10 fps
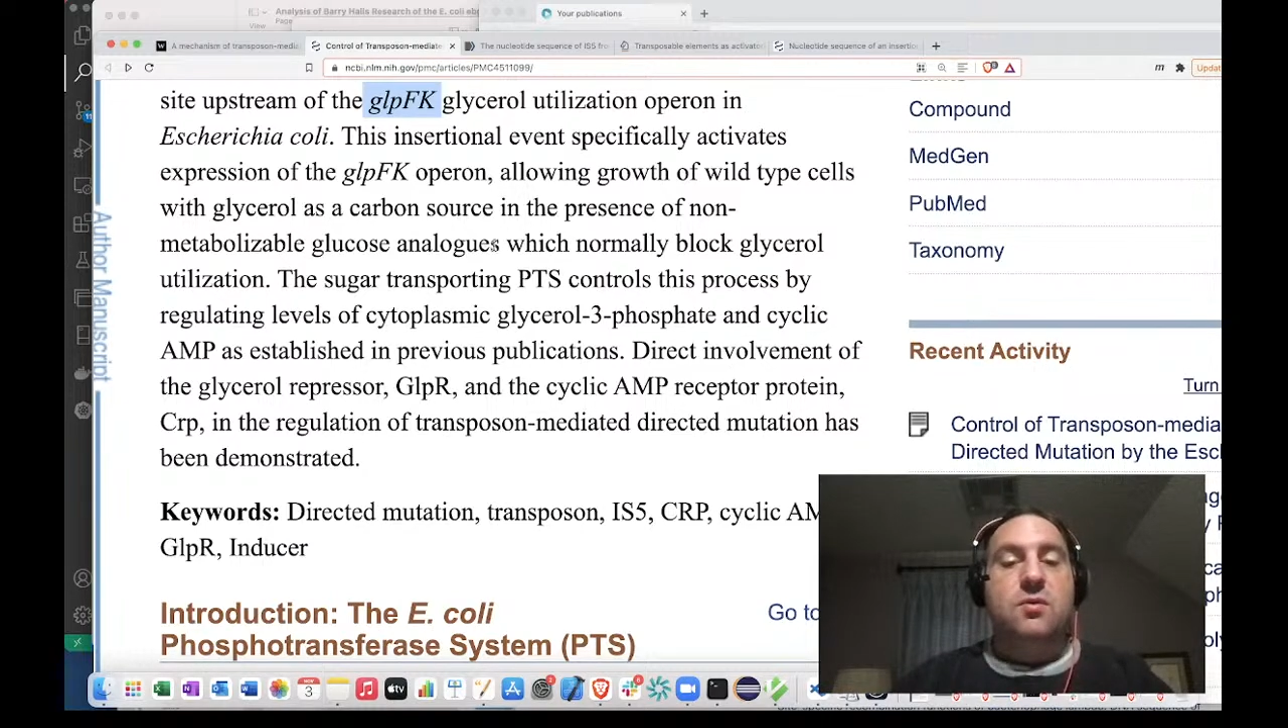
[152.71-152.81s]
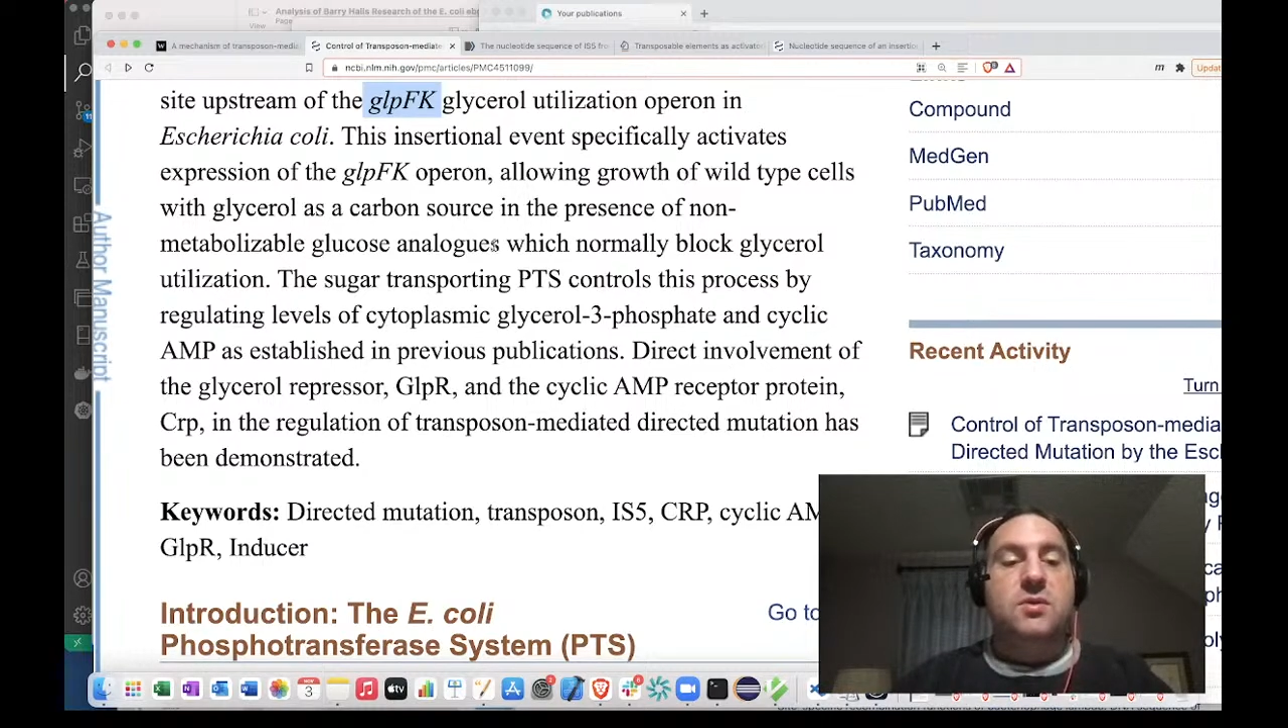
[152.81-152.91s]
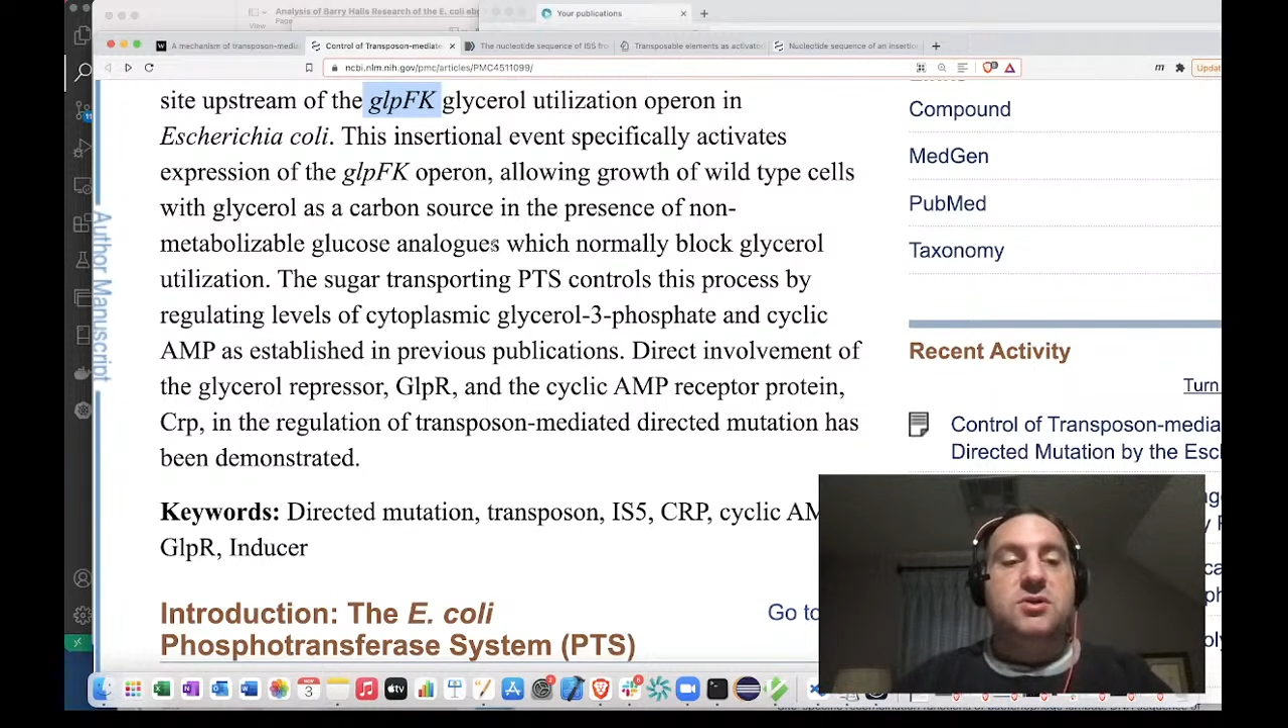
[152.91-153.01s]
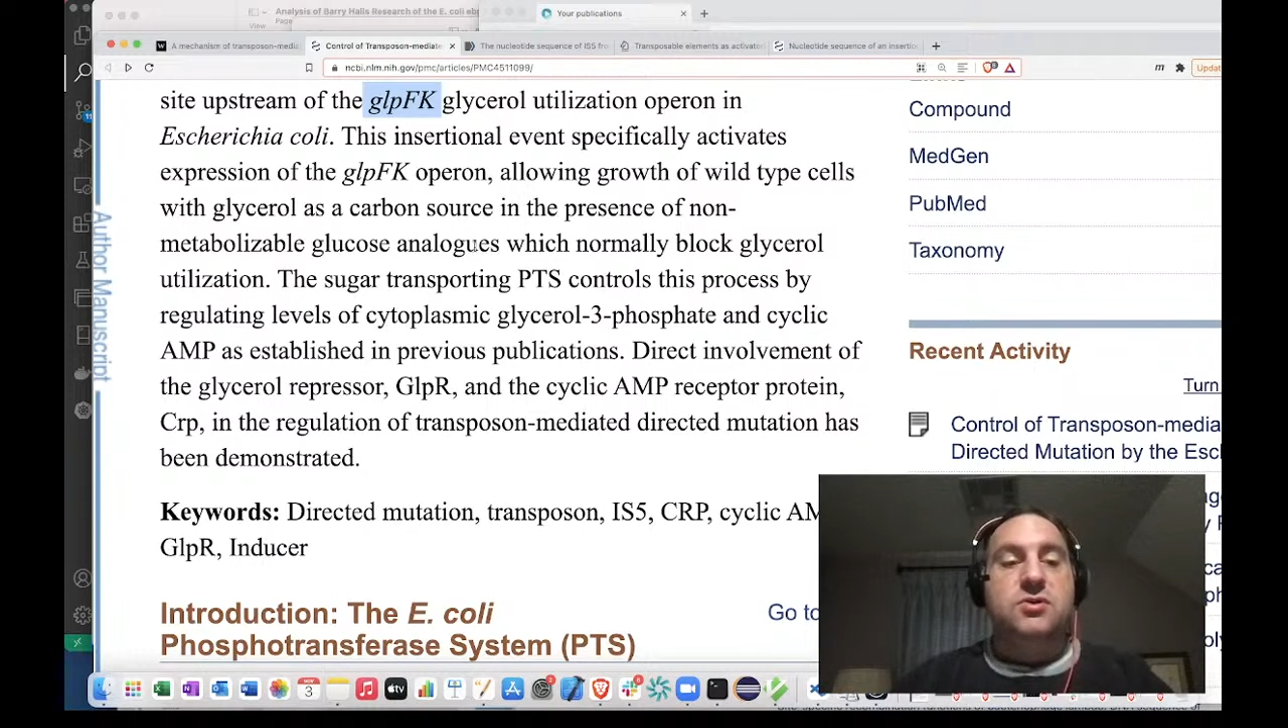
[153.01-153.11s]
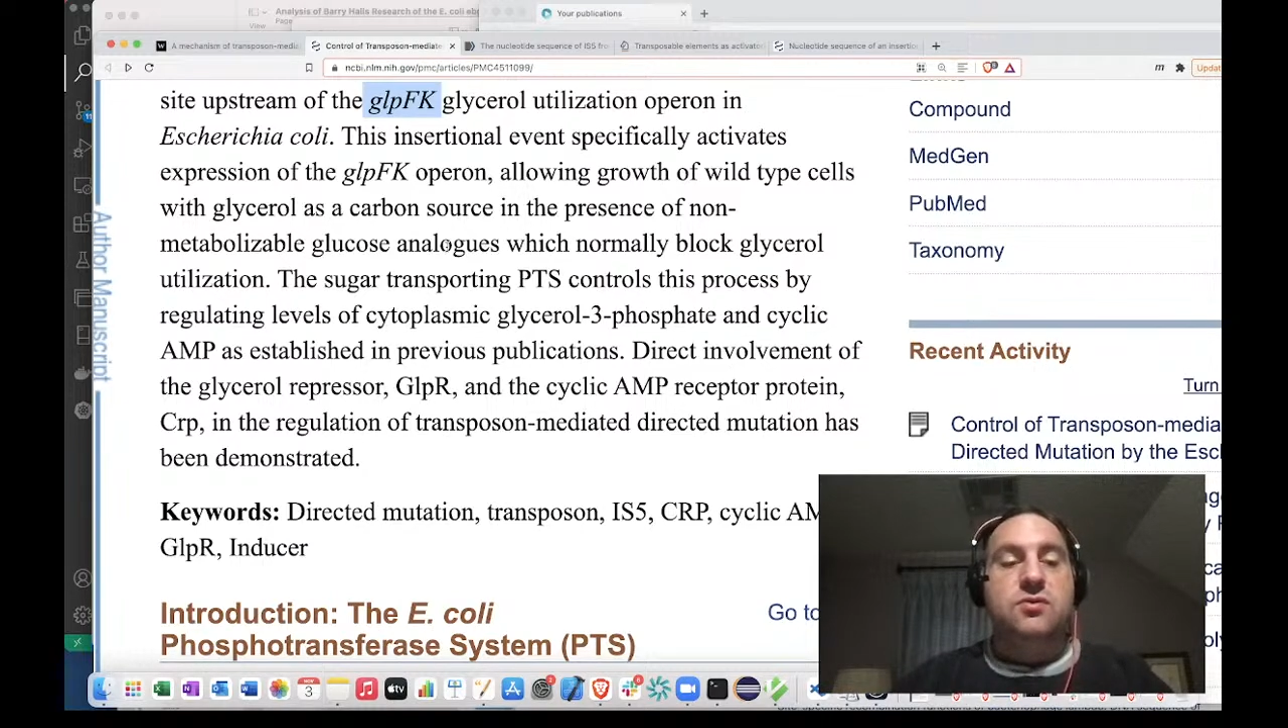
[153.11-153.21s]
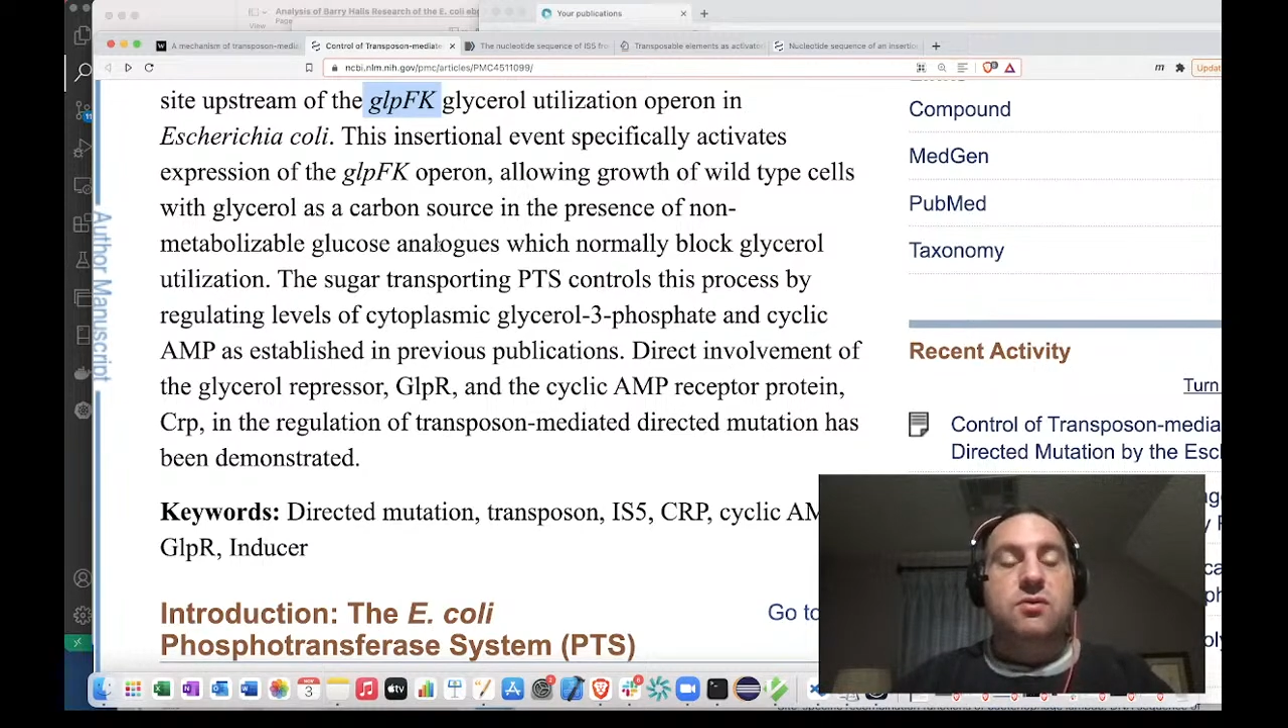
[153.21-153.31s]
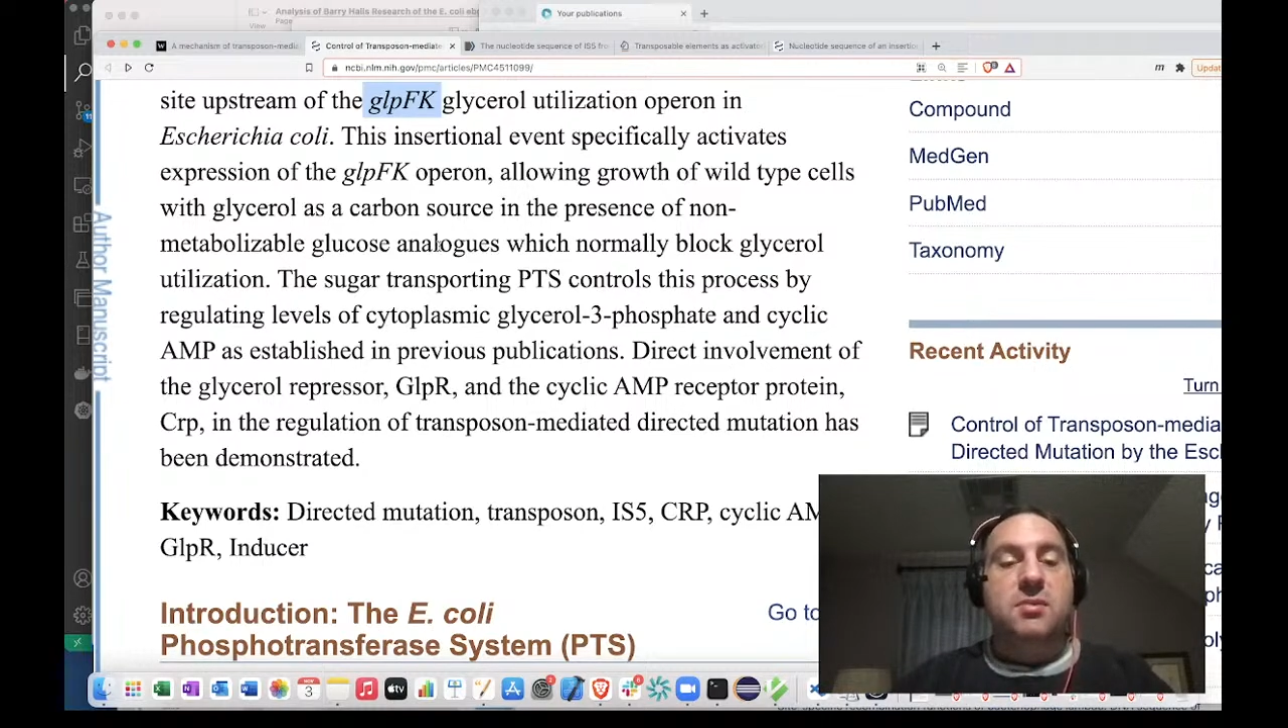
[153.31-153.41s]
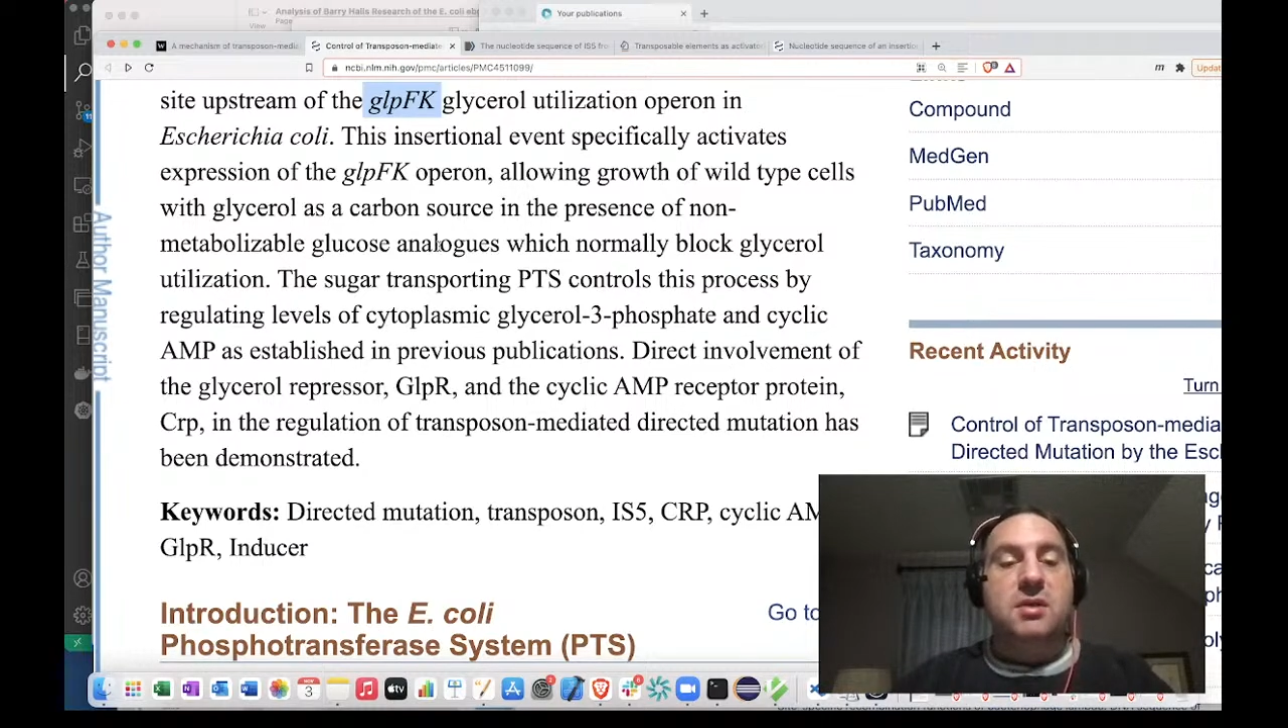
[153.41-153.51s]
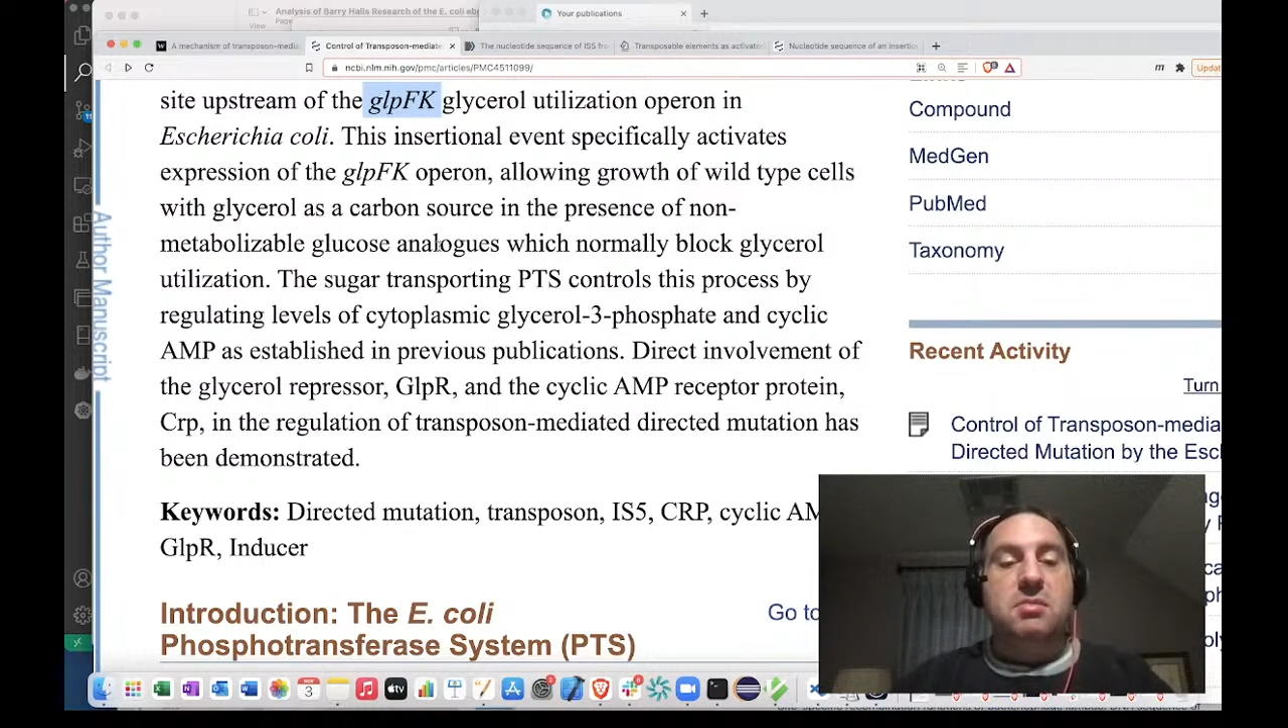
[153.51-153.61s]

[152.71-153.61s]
which normally